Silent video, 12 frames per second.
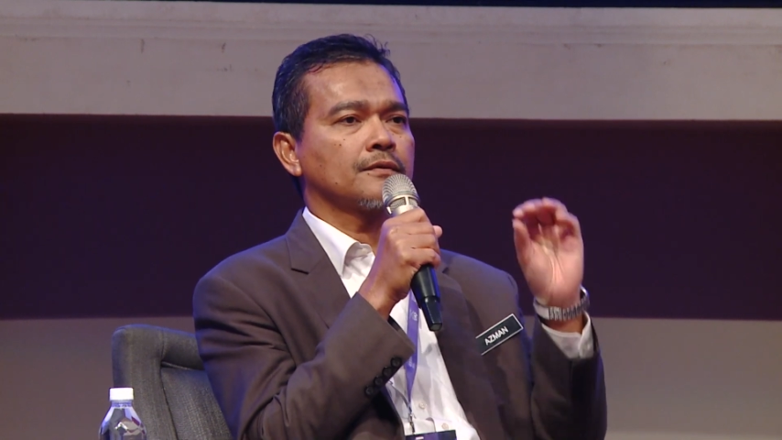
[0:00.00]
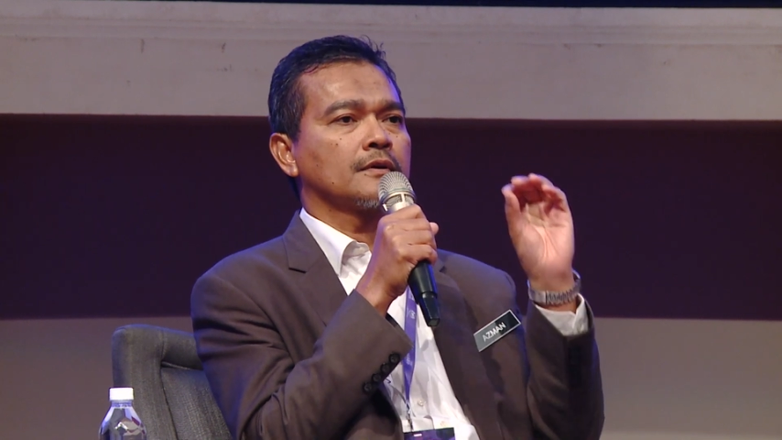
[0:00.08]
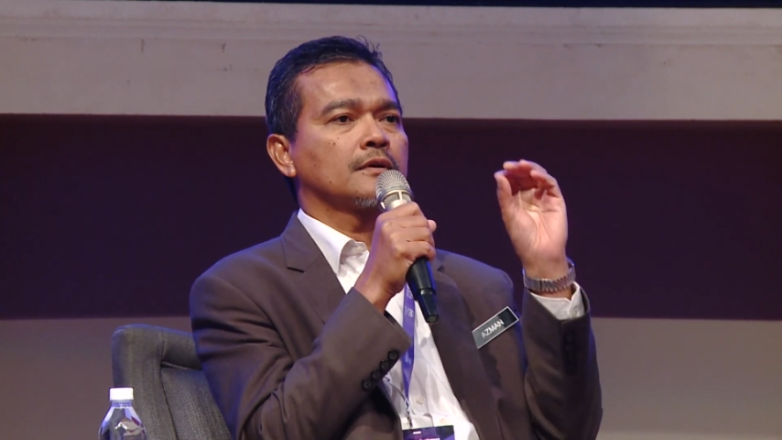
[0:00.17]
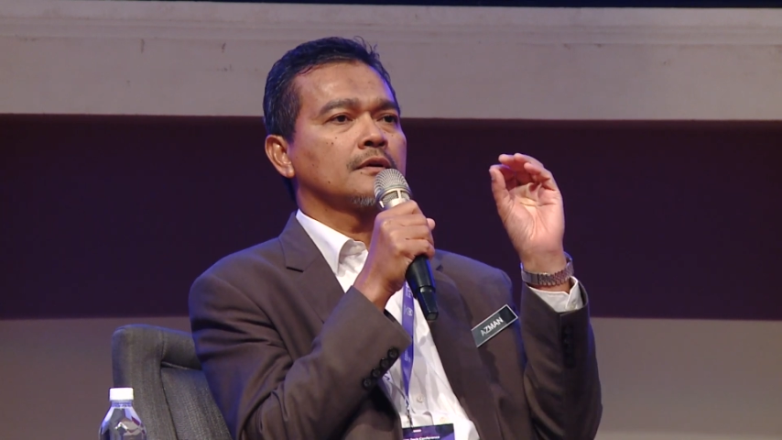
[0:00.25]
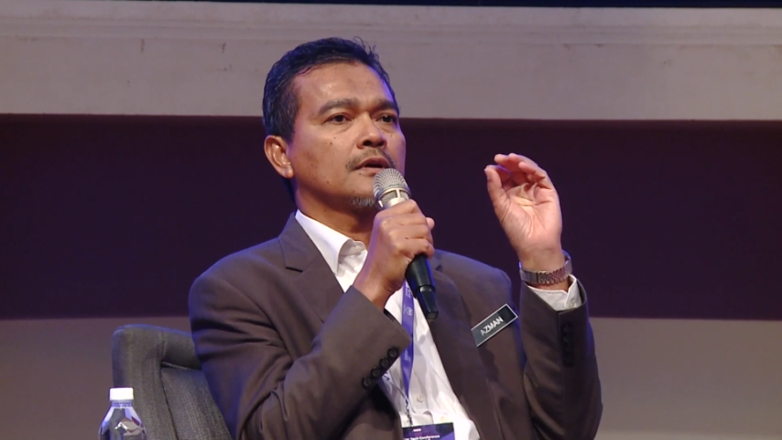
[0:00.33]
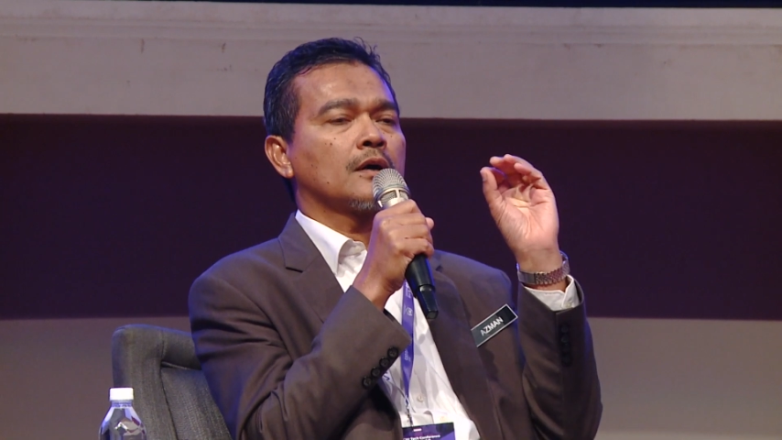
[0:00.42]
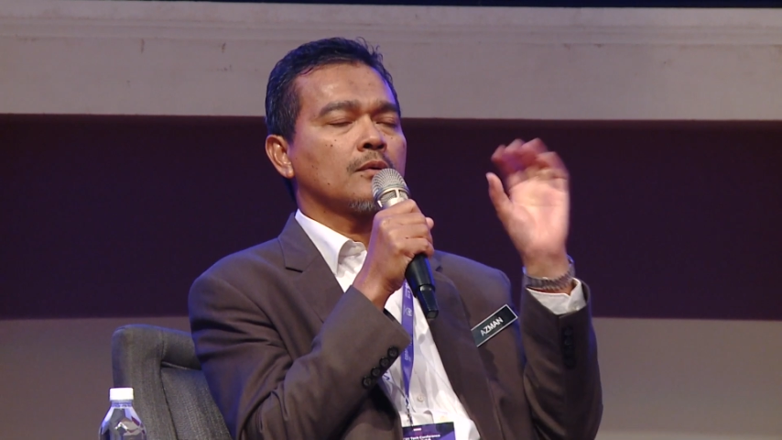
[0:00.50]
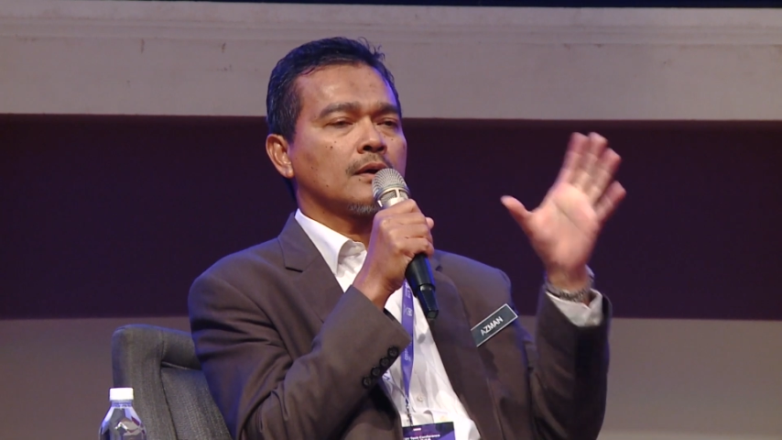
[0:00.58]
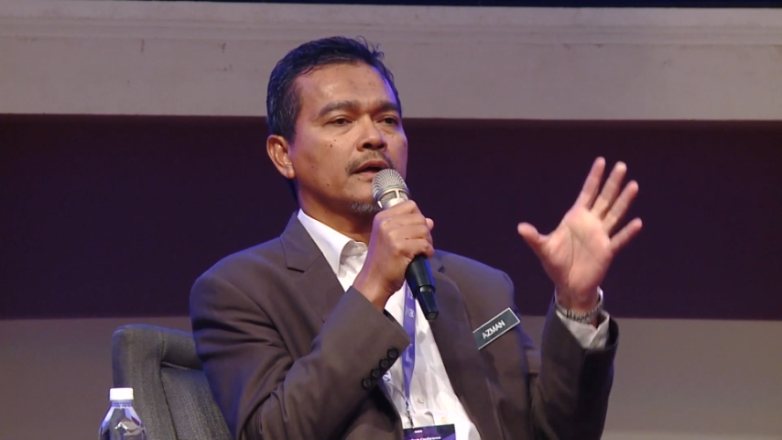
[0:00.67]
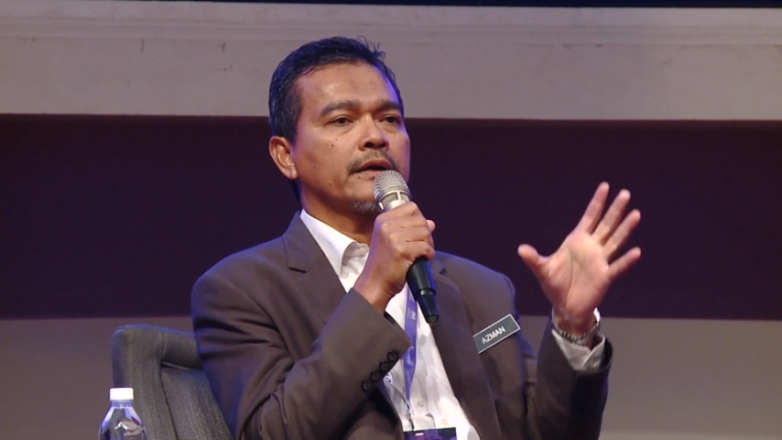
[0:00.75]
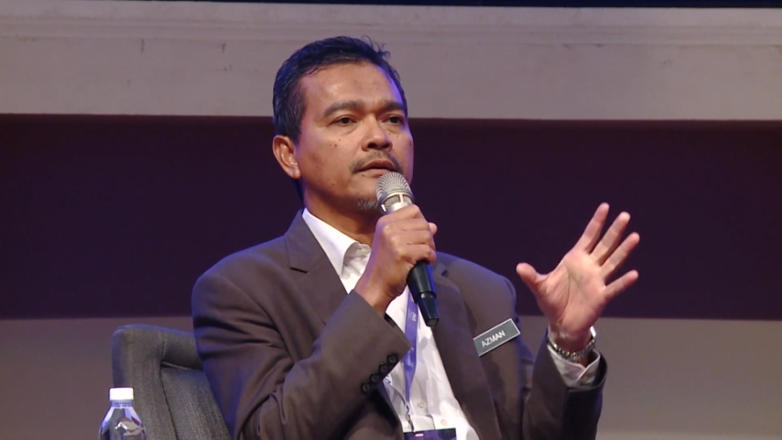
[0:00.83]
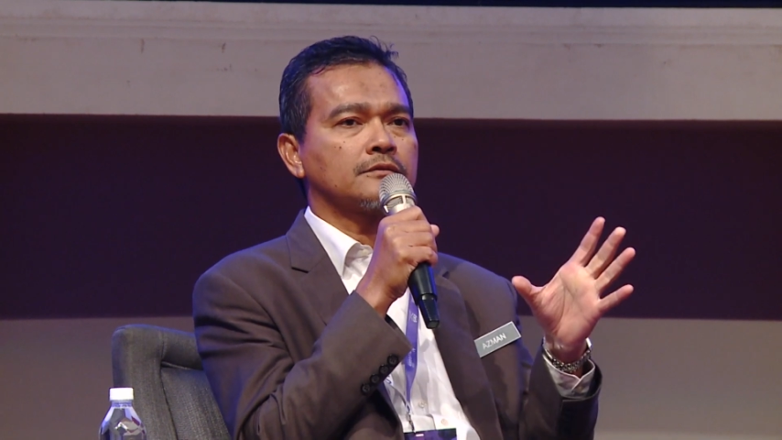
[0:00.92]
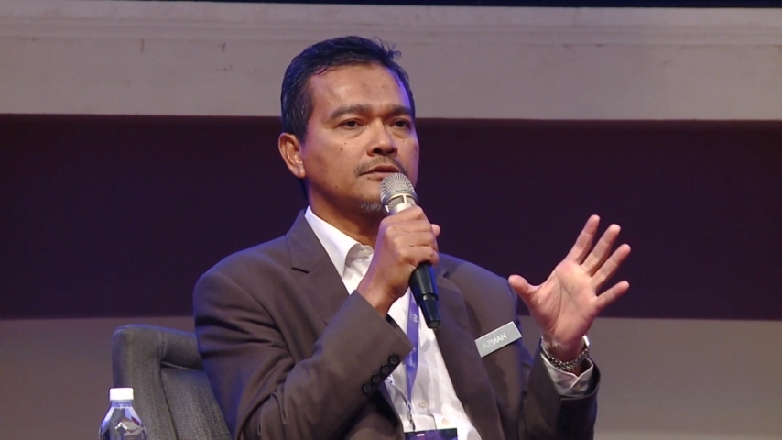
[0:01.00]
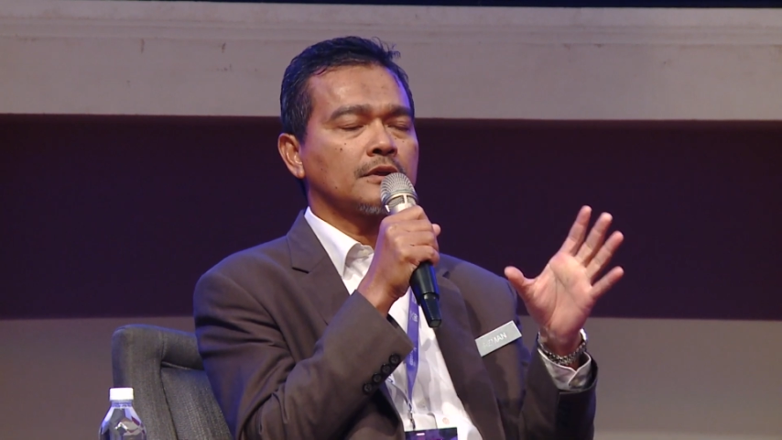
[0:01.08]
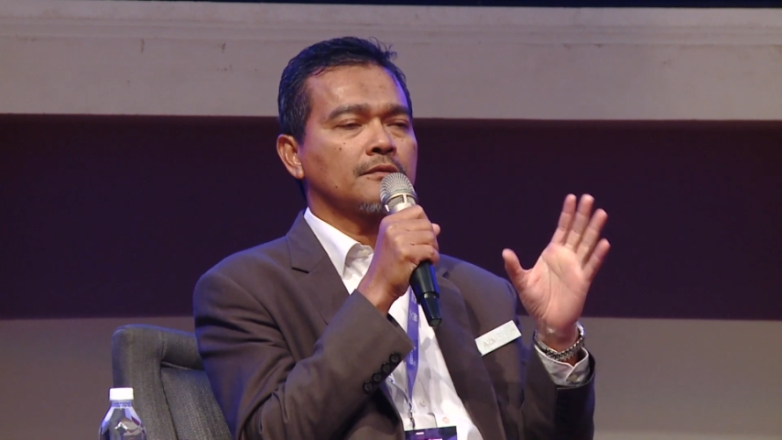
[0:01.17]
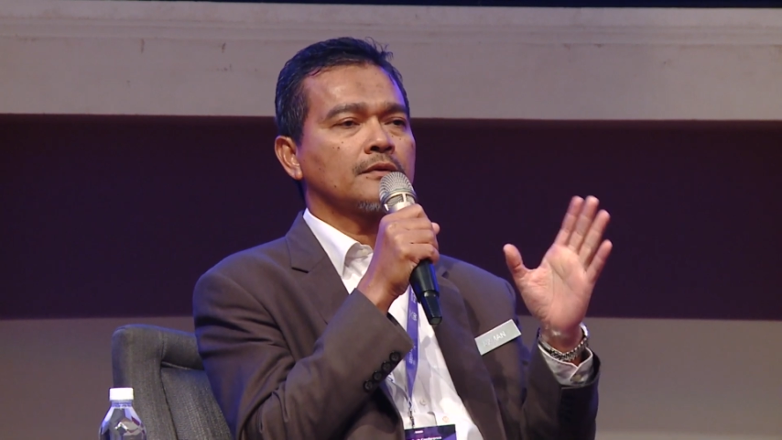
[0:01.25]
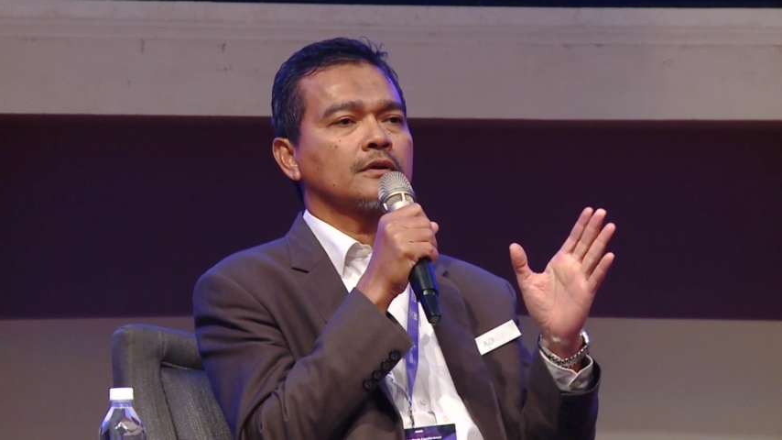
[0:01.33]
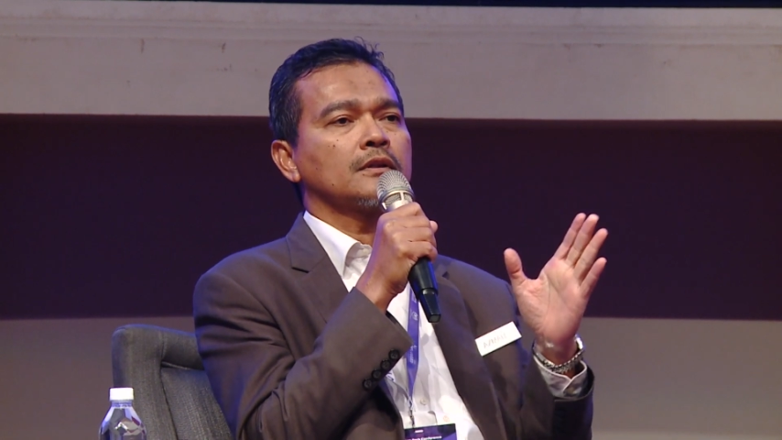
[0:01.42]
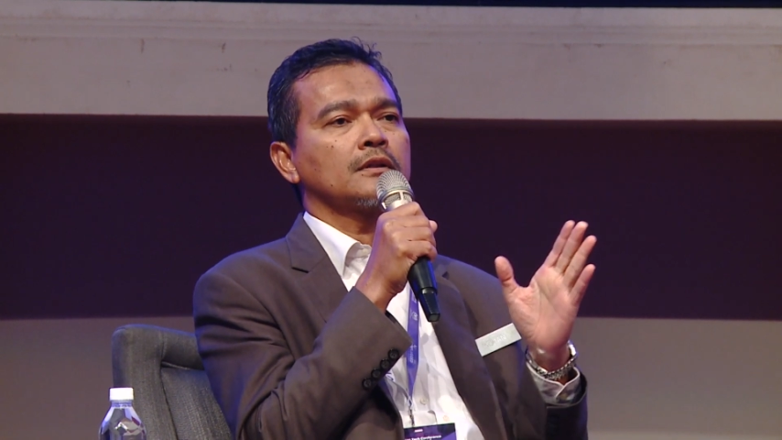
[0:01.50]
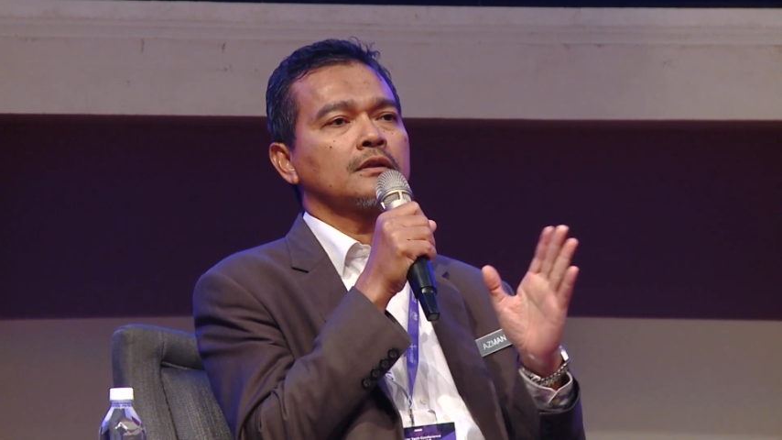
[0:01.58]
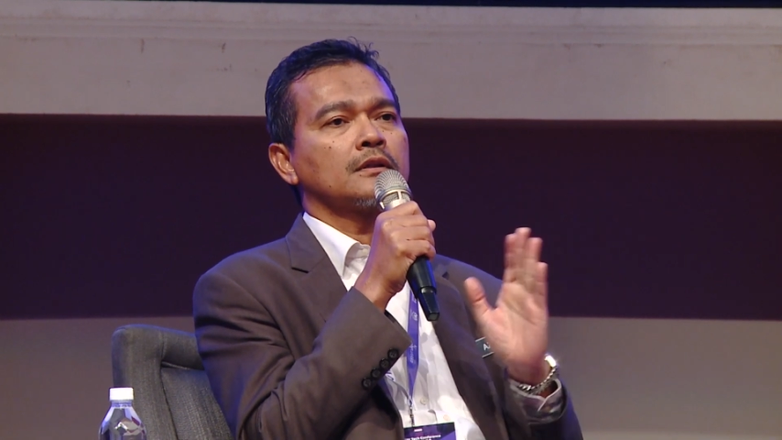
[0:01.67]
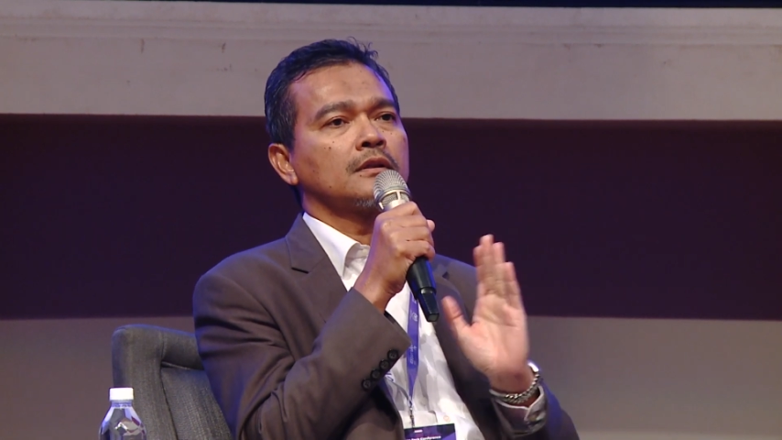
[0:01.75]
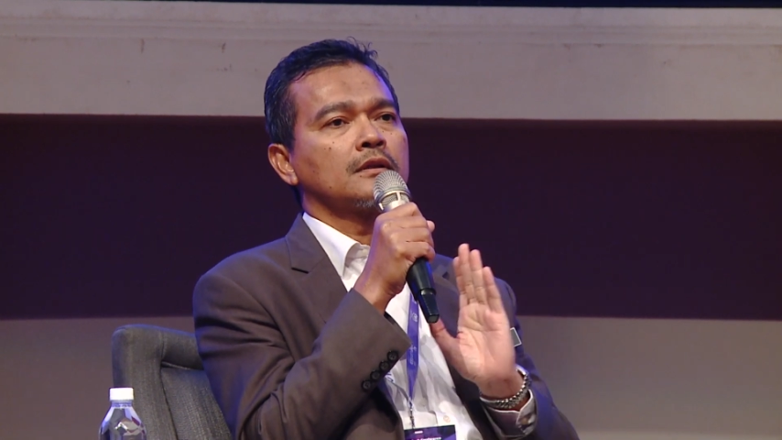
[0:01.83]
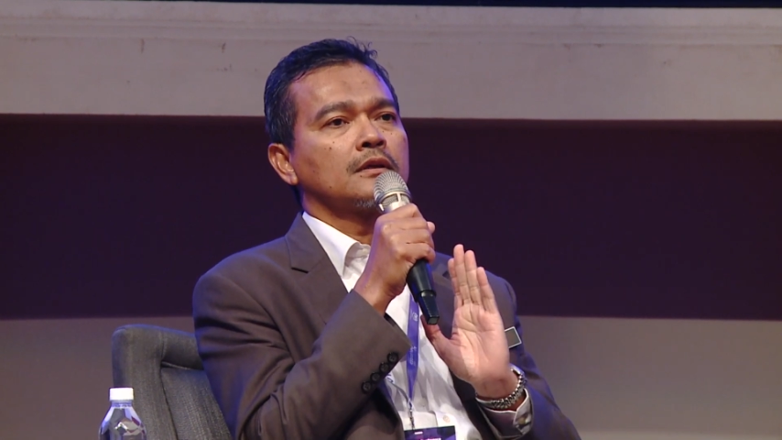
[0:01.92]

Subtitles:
outlined several